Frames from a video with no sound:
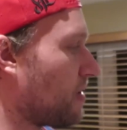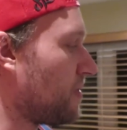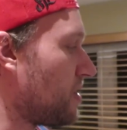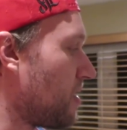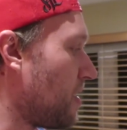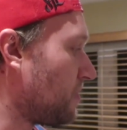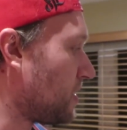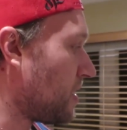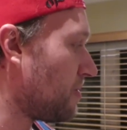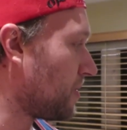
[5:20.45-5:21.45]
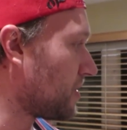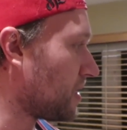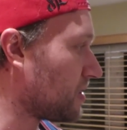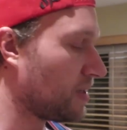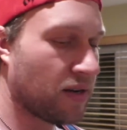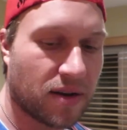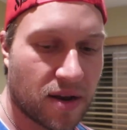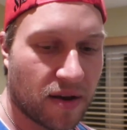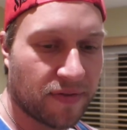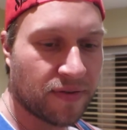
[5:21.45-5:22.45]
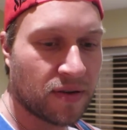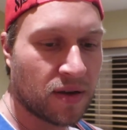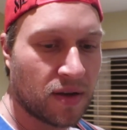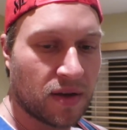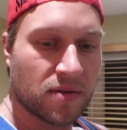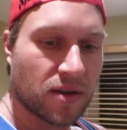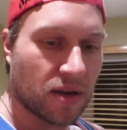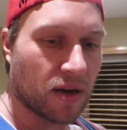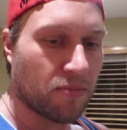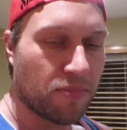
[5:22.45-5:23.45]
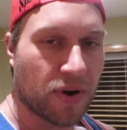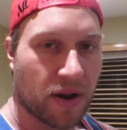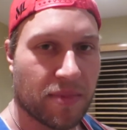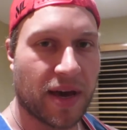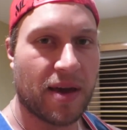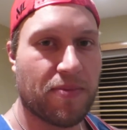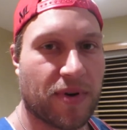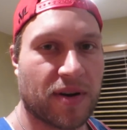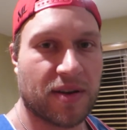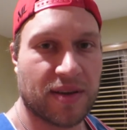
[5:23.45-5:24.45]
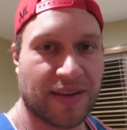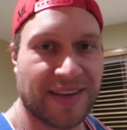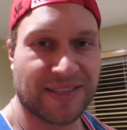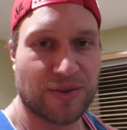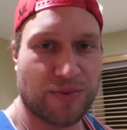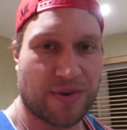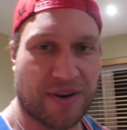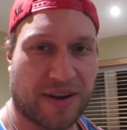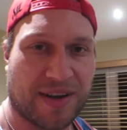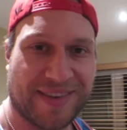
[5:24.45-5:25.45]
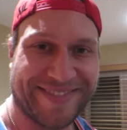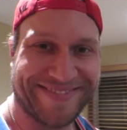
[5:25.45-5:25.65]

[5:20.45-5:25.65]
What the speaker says: think I've eaten enough today. Melissa hasn't eaten enough. I'm gonna put on my apron and get to work.